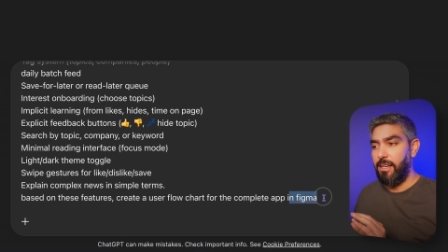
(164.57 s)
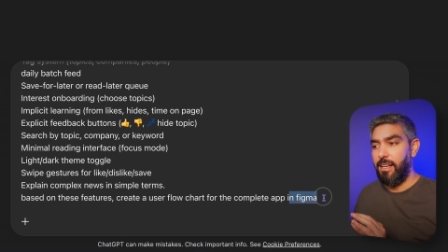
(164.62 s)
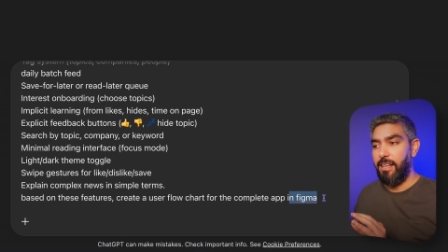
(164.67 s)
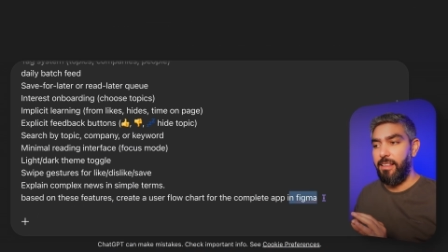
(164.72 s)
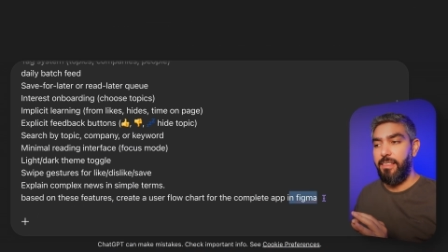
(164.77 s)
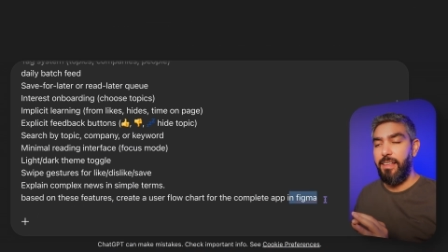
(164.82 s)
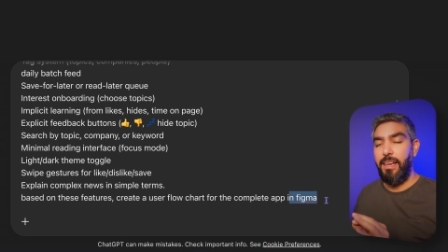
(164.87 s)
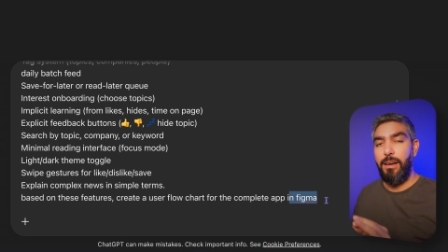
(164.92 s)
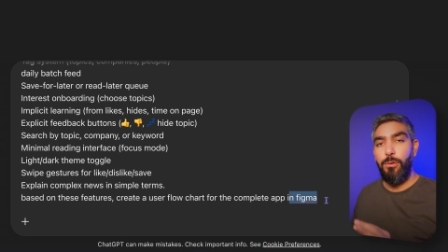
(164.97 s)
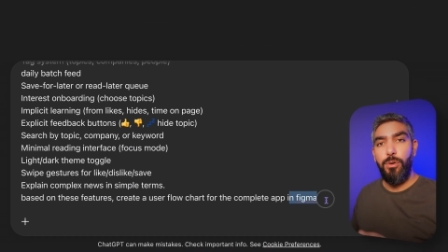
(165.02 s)

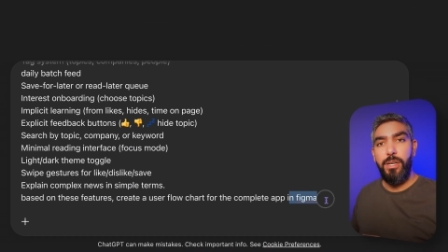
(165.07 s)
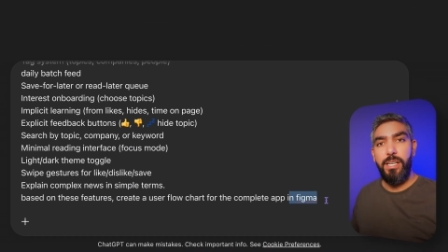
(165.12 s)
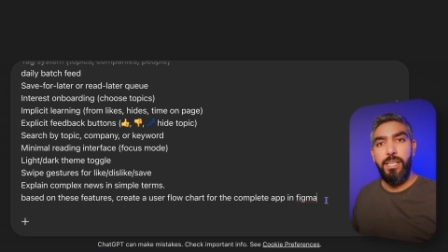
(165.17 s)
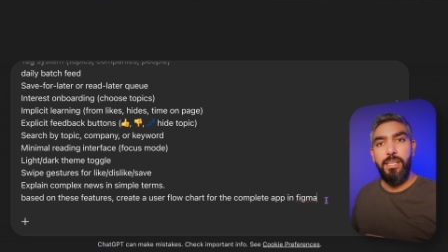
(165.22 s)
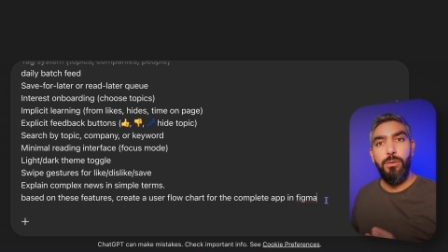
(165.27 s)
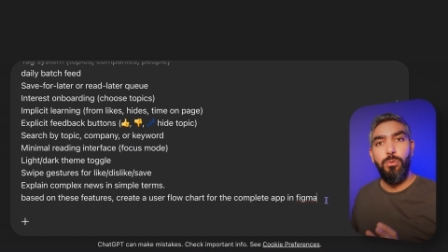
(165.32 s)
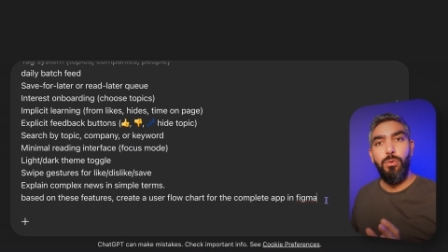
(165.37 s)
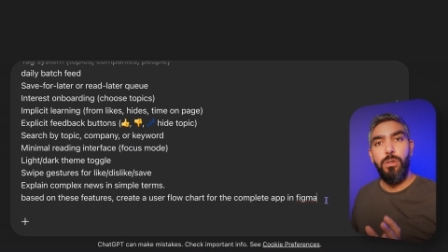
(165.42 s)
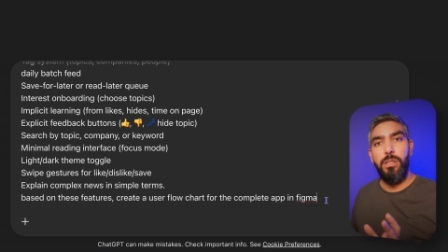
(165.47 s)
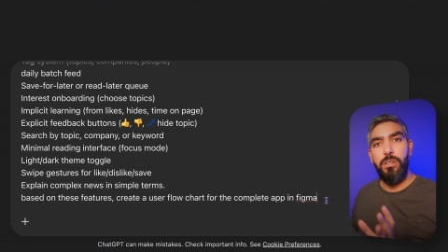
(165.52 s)
and that way
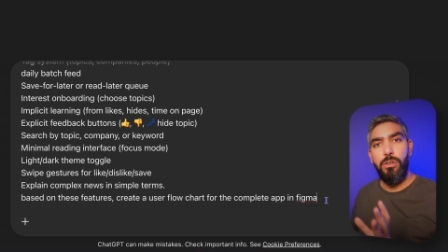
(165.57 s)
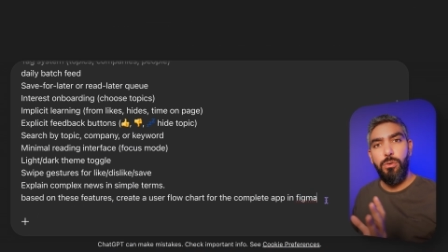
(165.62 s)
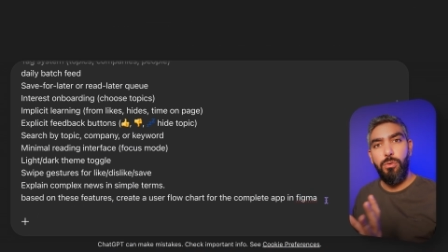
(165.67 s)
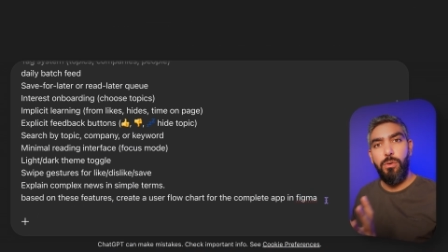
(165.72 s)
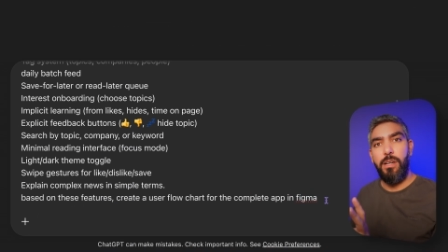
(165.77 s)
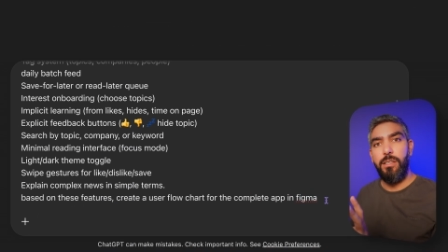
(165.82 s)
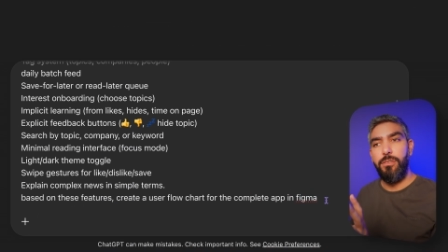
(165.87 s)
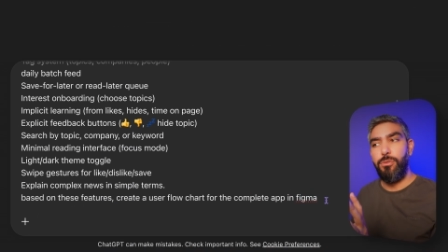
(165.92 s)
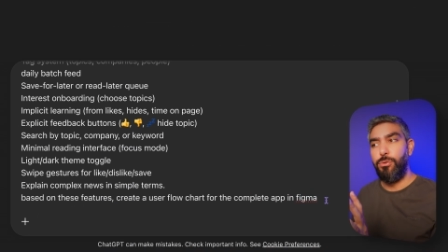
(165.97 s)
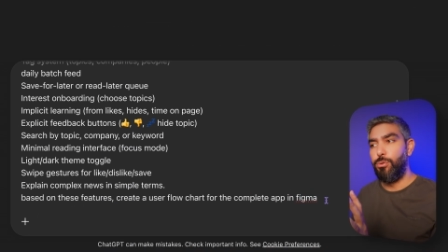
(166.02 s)
it will go
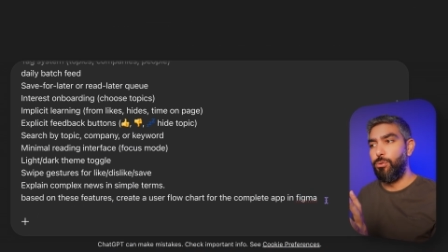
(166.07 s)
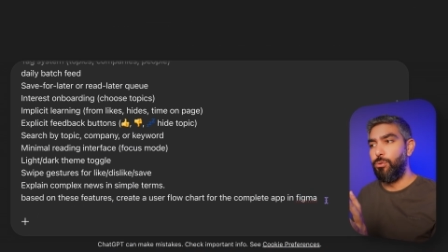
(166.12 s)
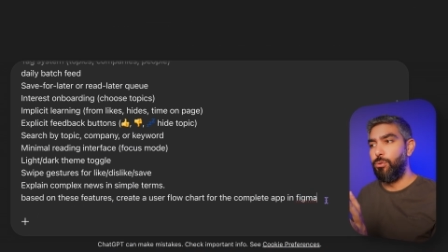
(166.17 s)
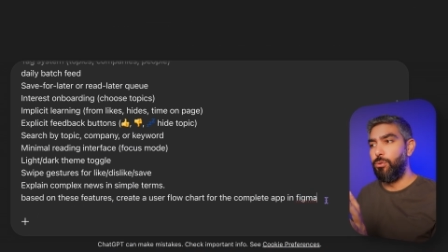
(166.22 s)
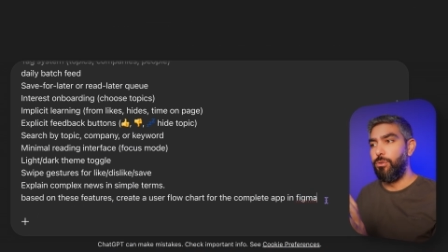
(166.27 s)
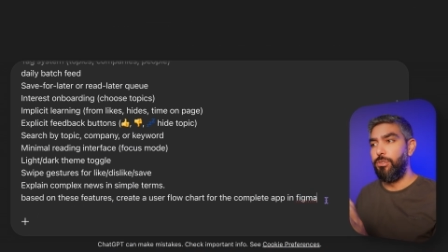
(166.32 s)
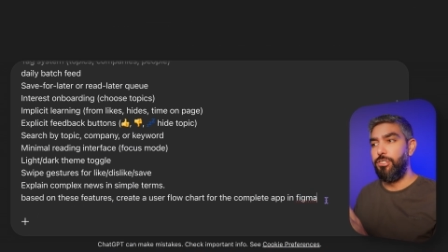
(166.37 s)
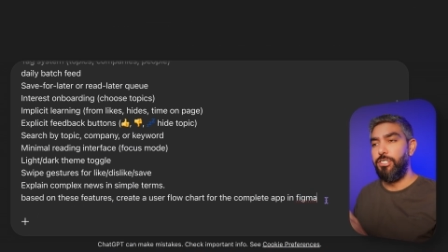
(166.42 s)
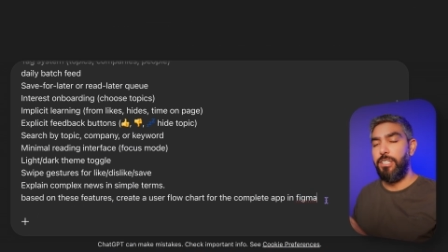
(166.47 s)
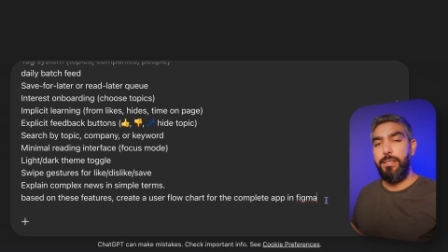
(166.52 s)
on
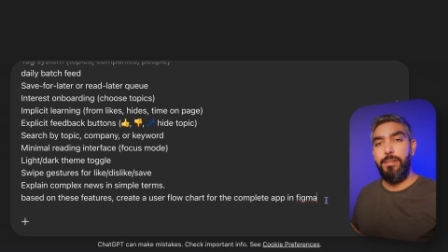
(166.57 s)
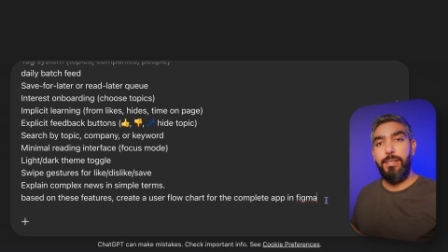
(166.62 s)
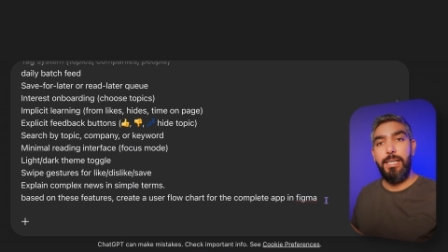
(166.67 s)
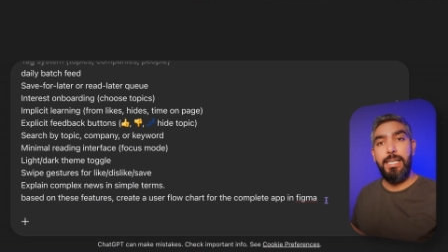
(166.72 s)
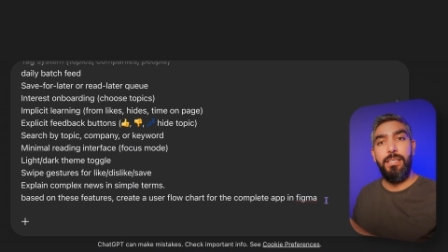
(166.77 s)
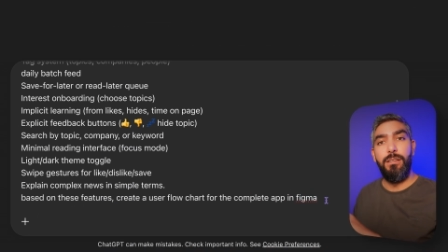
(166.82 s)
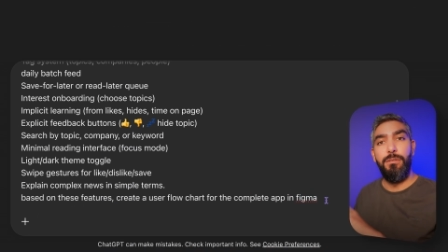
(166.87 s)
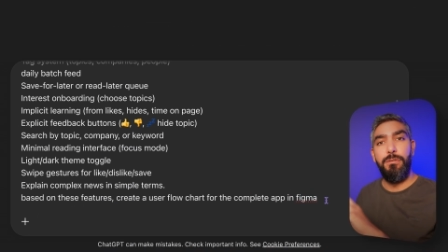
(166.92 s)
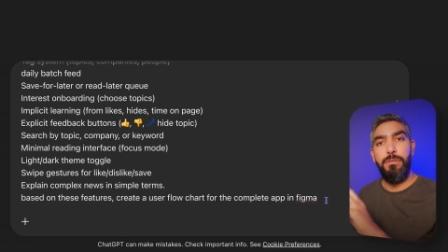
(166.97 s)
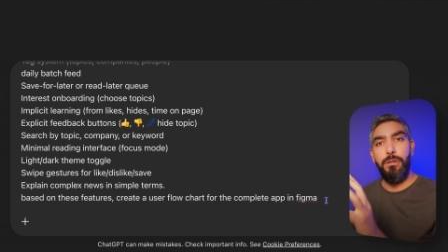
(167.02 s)
to
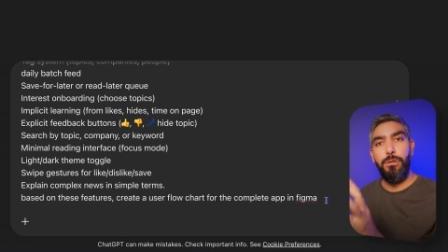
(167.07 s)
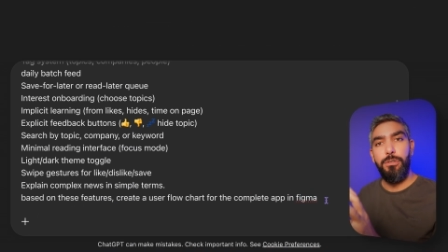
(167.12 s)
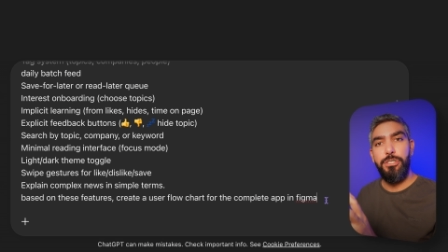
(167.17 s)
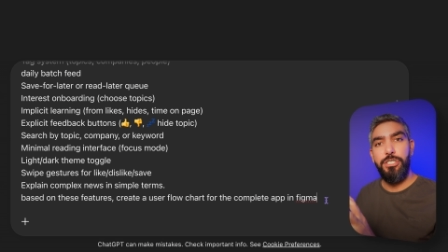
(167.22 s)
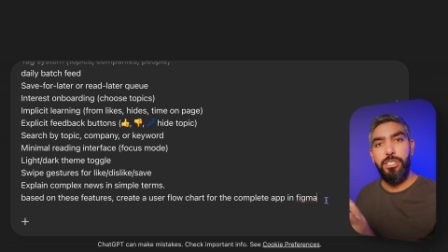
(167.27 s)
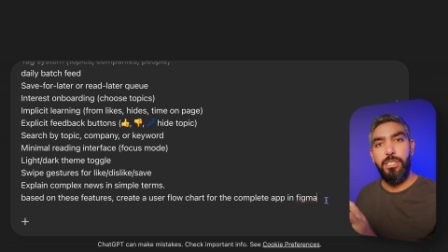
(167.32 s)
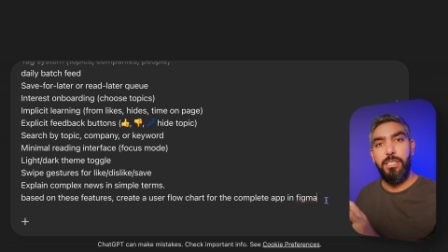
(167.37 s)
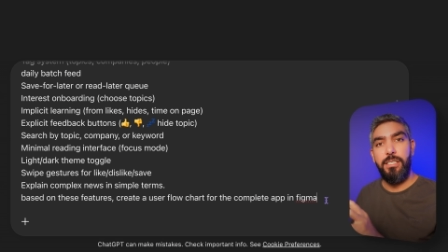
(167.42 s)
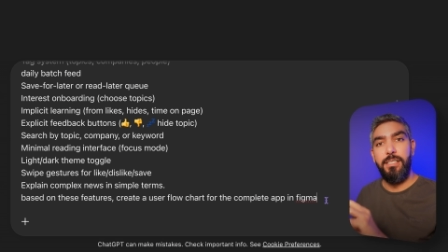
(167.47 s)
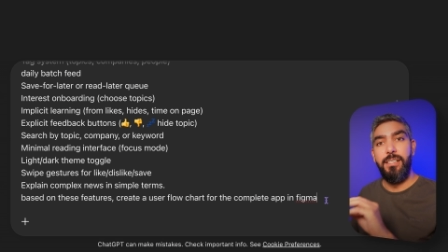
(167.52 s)
generate the
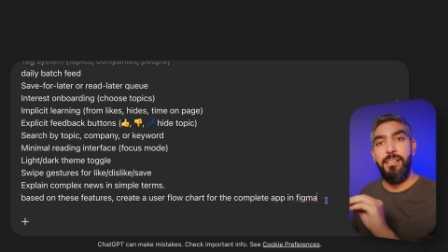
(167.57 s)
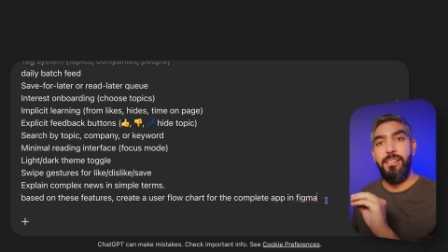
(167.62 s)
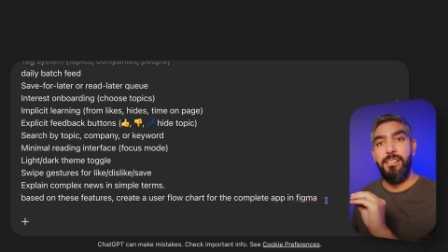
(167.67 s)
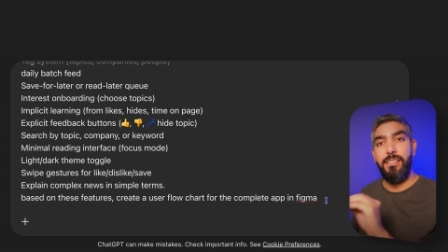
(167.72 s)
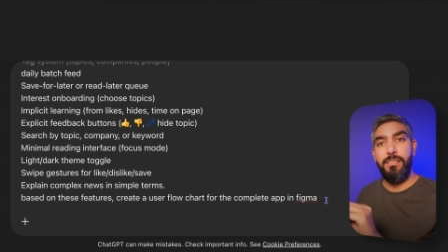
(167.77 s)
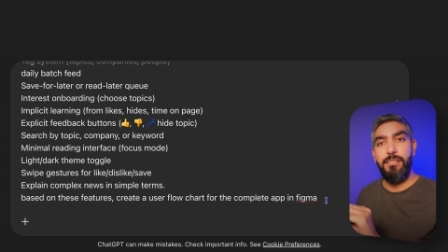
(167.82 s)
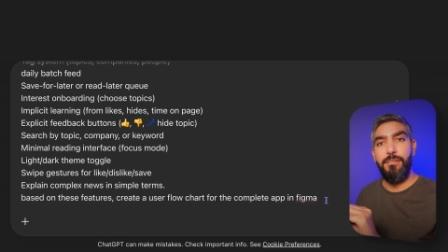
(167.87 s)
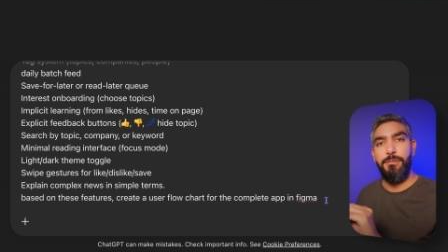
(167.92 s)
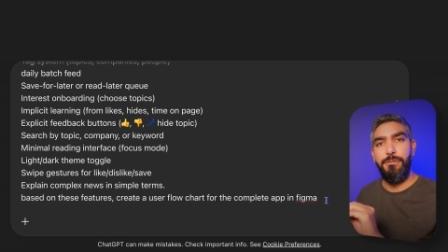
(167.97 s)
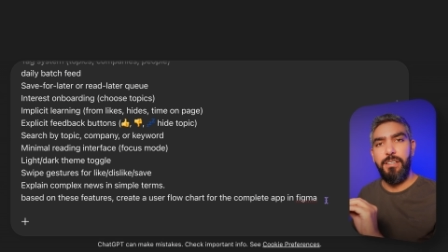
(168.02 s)
flowchart
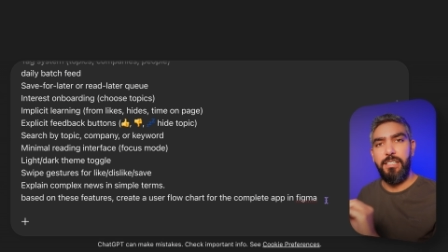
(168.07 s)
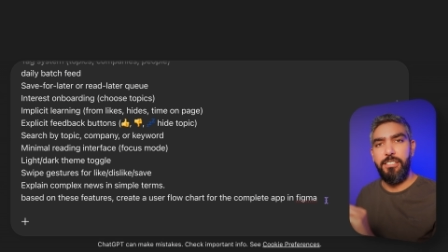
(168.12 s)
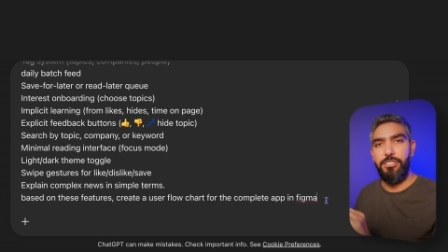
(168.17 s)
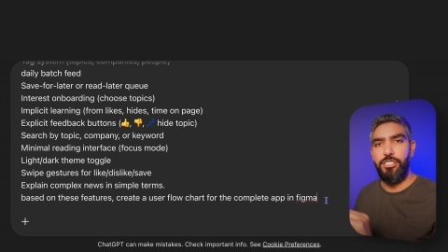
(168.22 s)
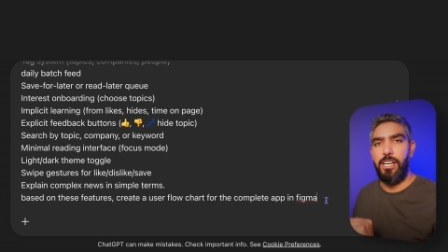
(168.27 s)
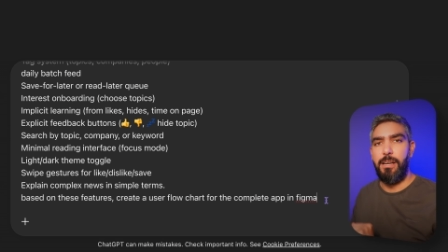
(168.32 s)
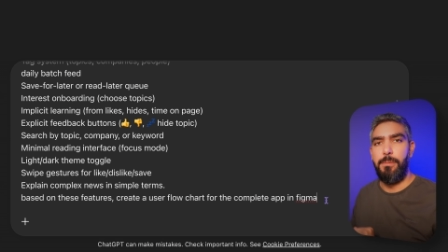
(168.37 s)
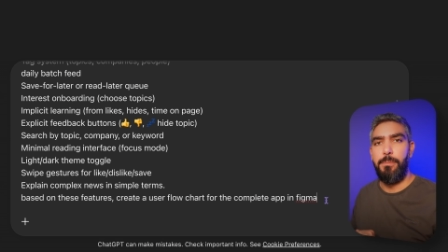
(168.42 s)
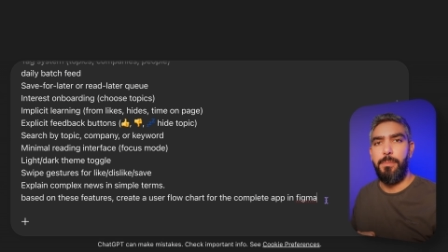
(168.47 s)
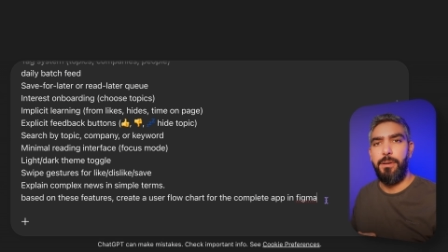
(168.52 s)
in
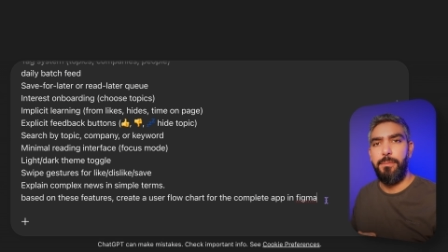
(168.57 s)
FigJam.